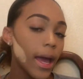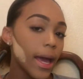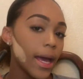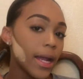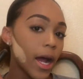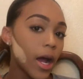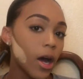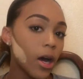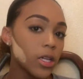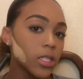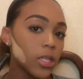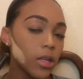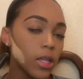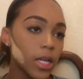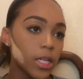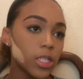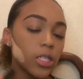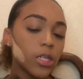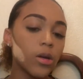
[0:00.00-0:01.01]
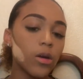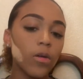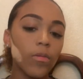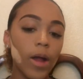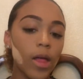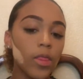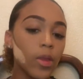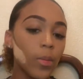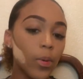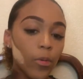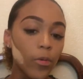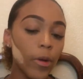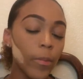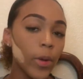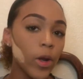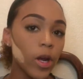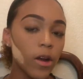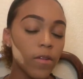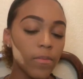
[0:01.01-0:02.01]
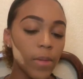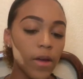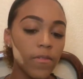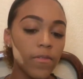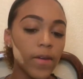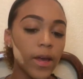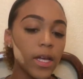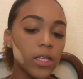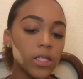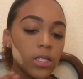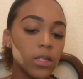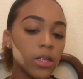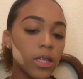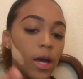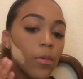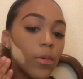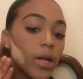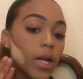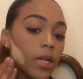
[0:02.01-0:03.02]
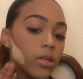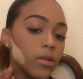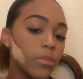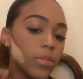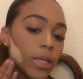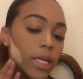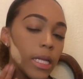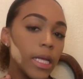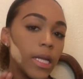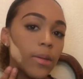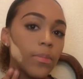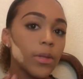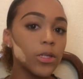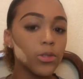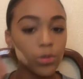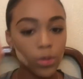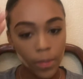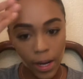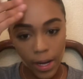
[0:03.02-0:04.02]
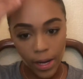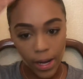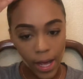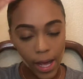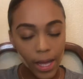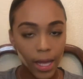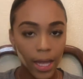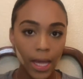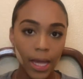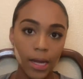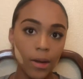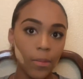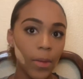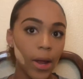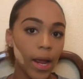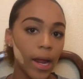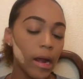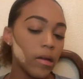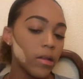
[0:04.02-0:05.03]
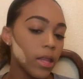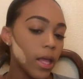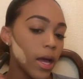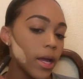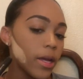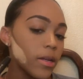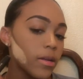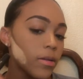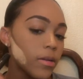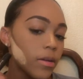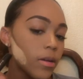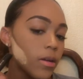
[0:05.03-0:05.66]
And I also like to go around the perimeter of my face so that when I do blend it, it blends with my neck and in my hairline.